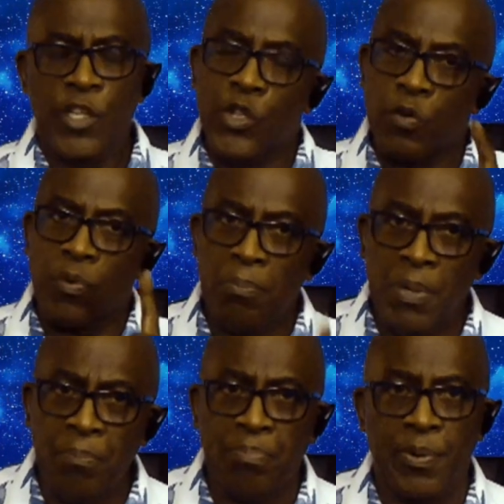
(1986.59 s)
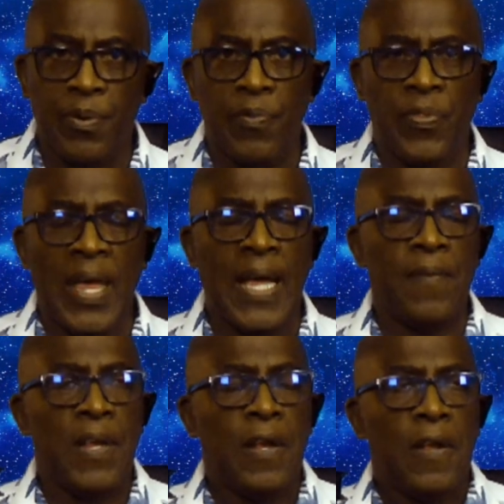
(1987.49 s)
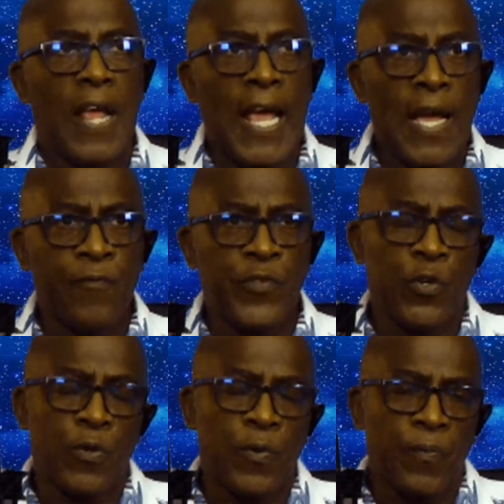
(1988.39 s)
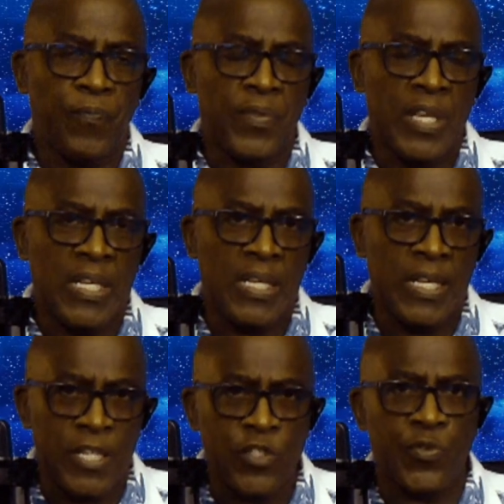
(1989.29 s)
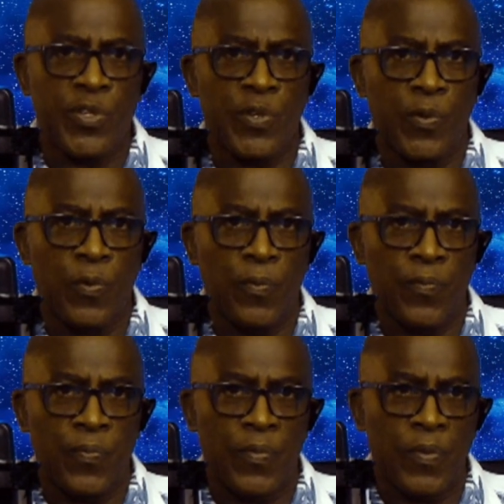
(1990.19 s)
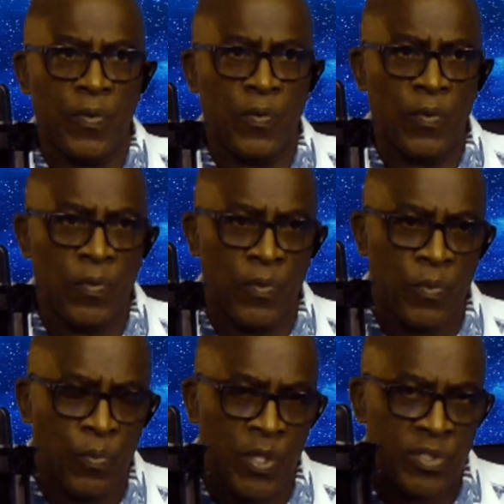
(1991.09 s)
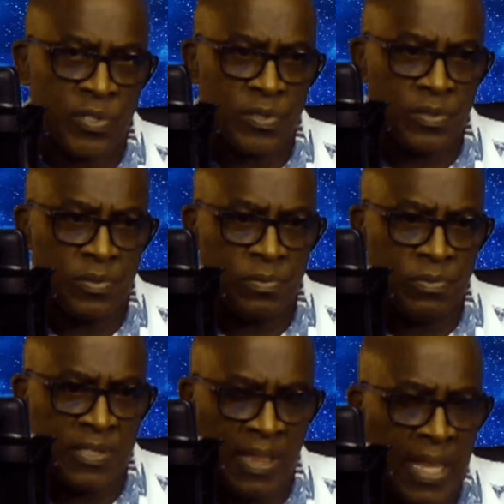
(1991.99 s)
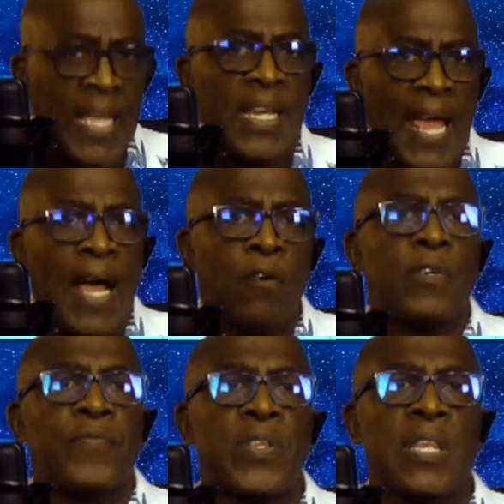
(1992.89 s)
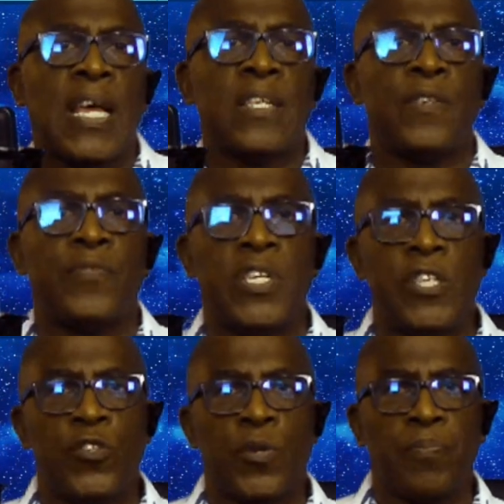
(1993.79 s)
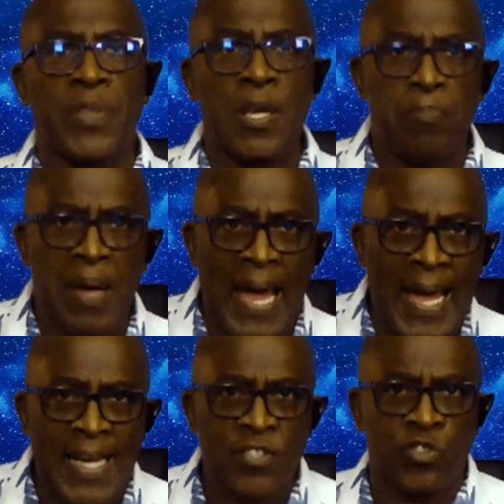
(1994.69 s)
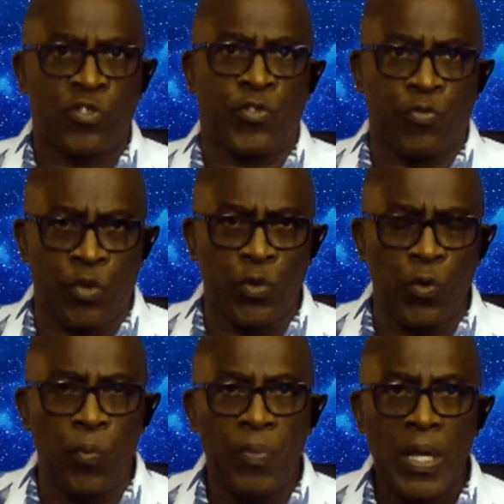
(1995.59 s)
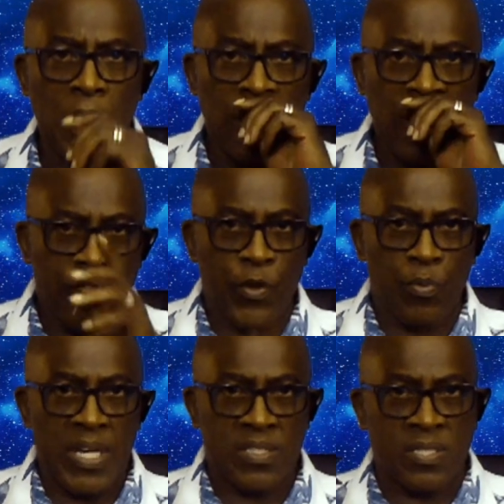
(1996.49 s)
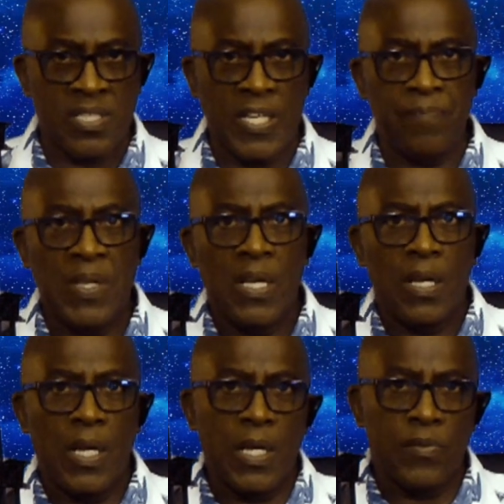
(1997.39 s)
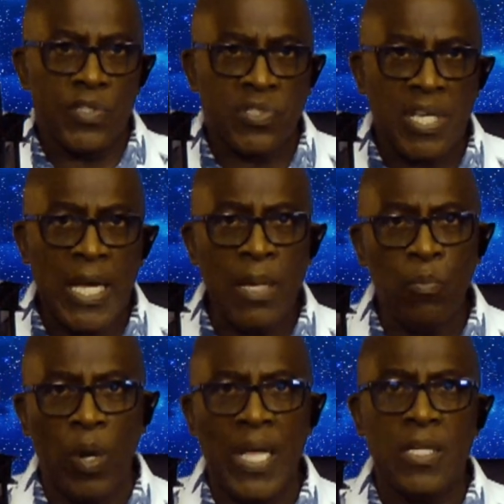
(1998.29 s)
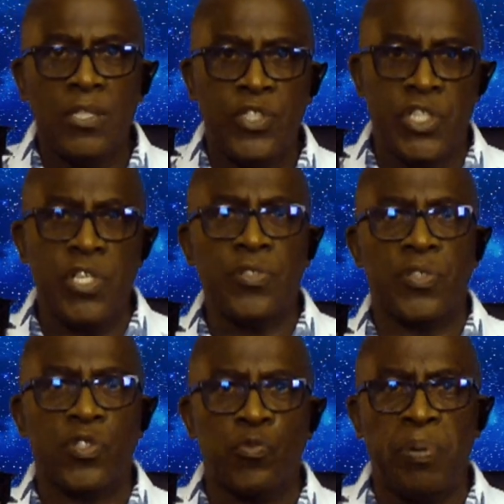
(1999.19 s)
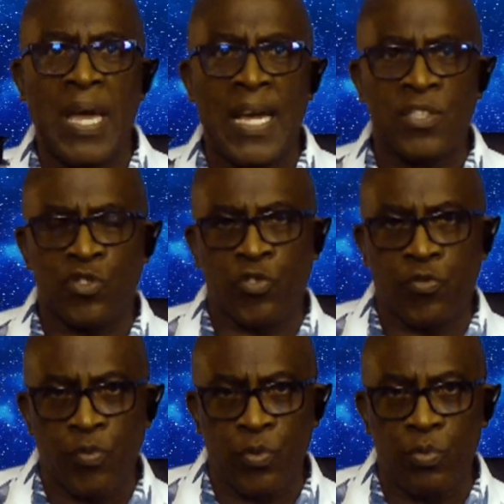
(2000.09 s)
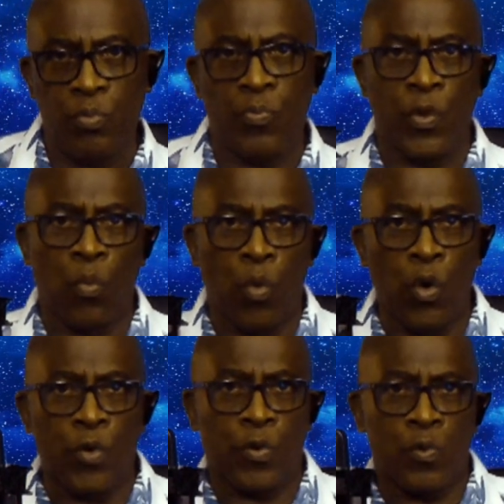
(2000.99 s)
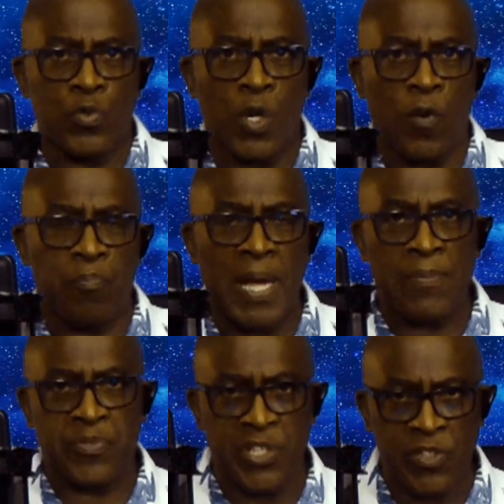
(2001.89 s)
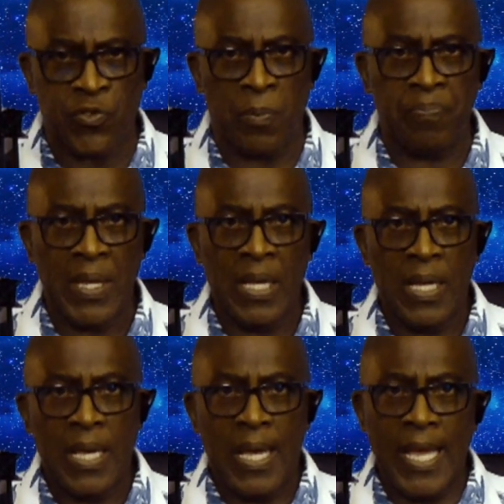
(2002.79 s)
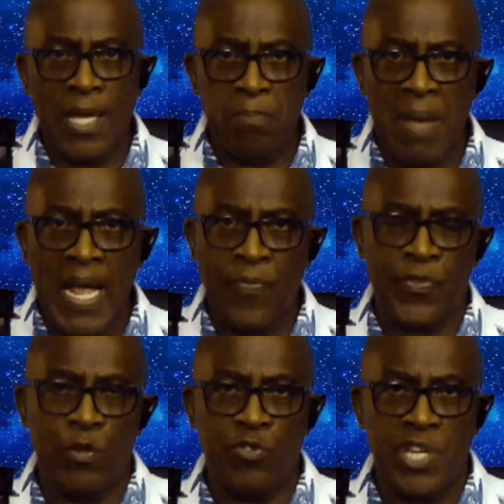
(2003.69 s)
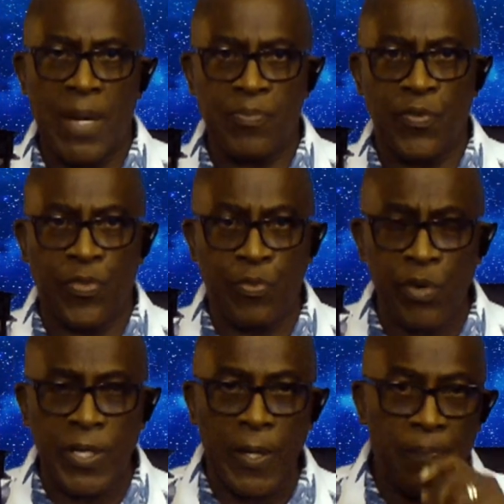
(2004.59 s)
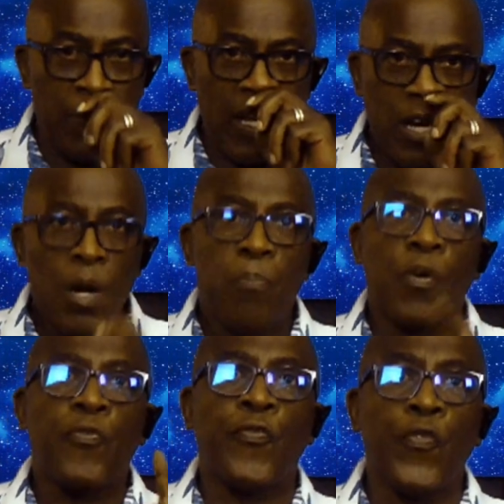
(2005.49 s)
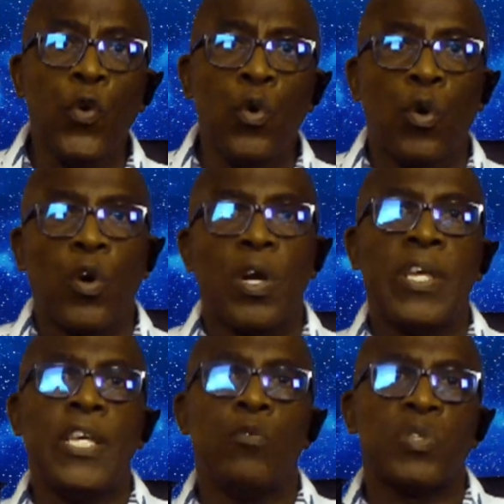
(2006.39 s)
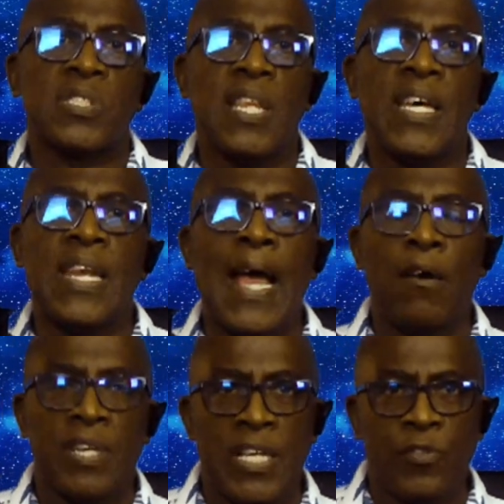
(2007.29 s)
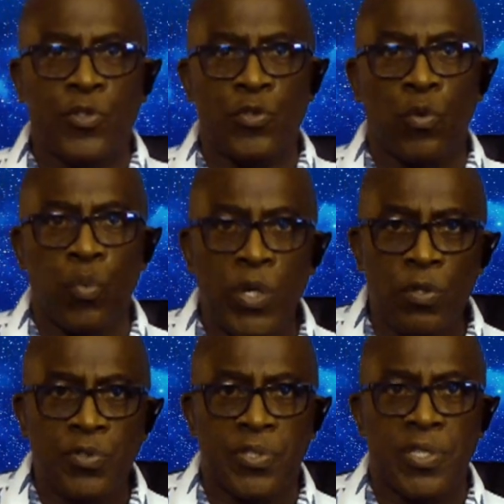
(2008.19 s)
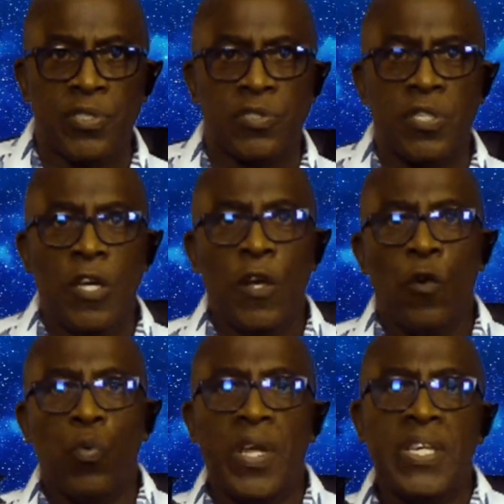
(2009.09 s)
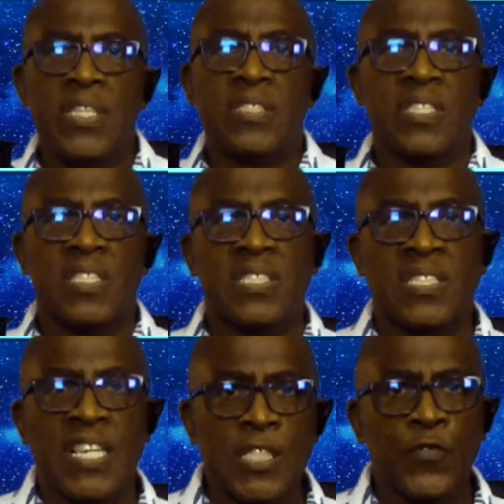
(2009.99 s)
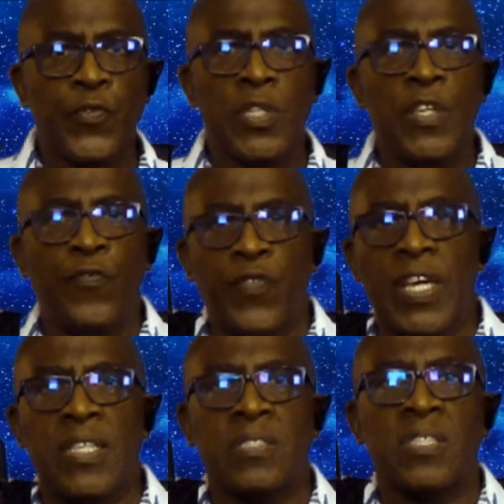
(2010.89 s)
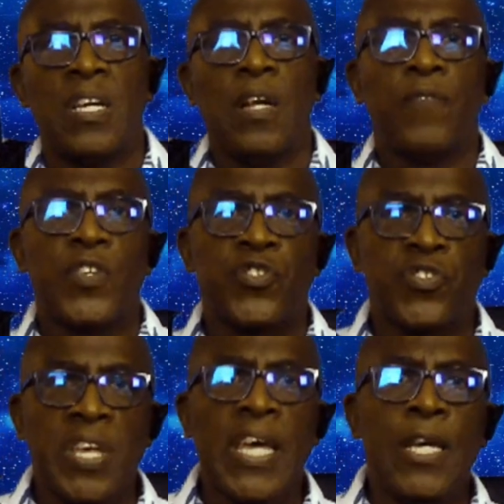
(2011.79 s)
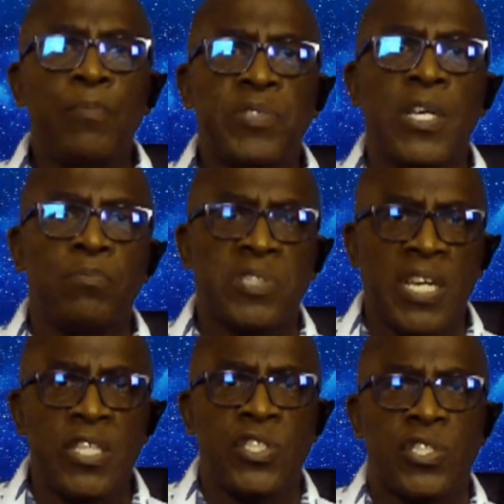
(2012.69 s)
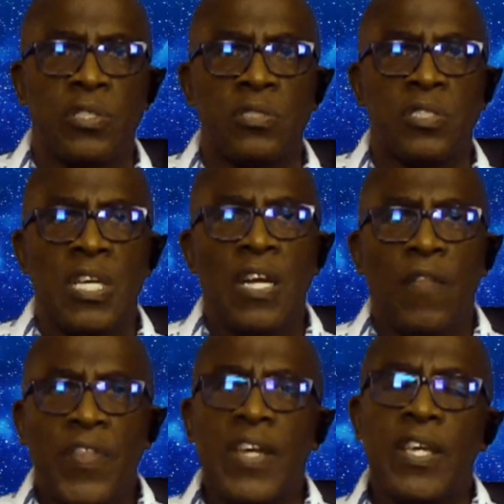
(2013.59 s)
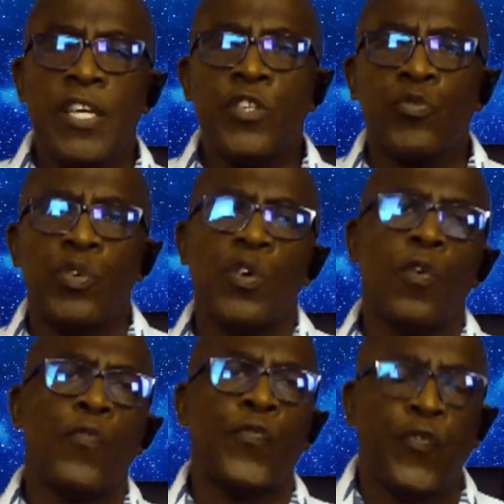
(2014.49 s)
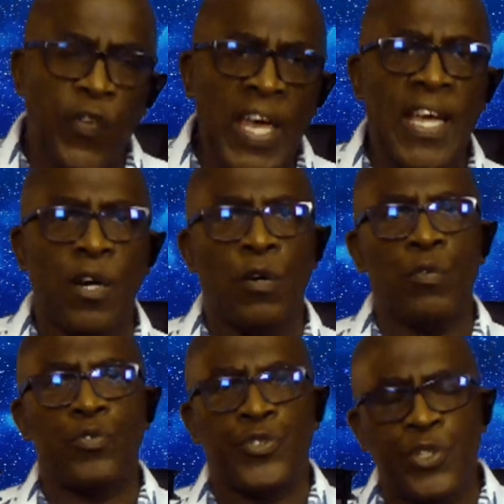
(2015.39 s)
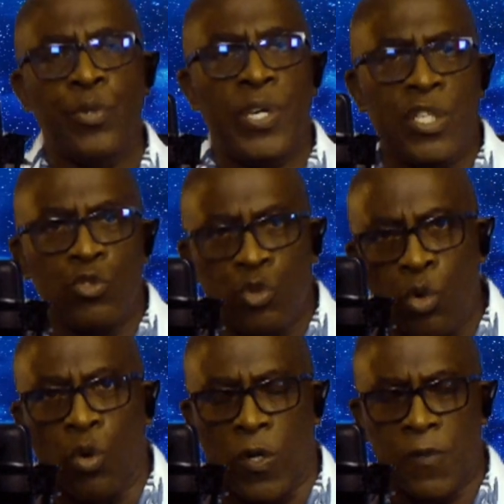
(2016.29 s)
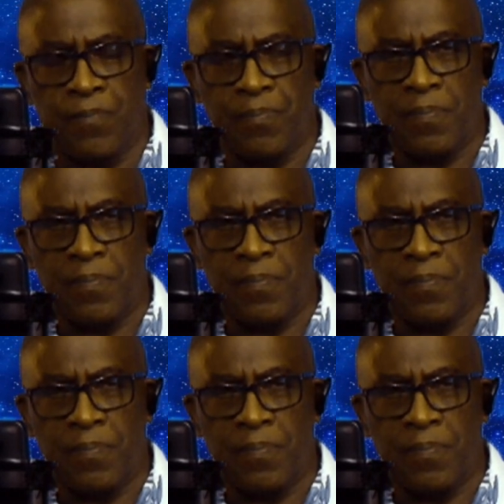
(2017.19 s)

You'll remember that after Israel was led out of the land of Egypt, they passed through the Red Sea. In the same way, Jesus passed through the waters of baptism in Matthew chapter 3, before he was led out into the wilderness, where he successfully faced the same temptations that Israel failed to endure.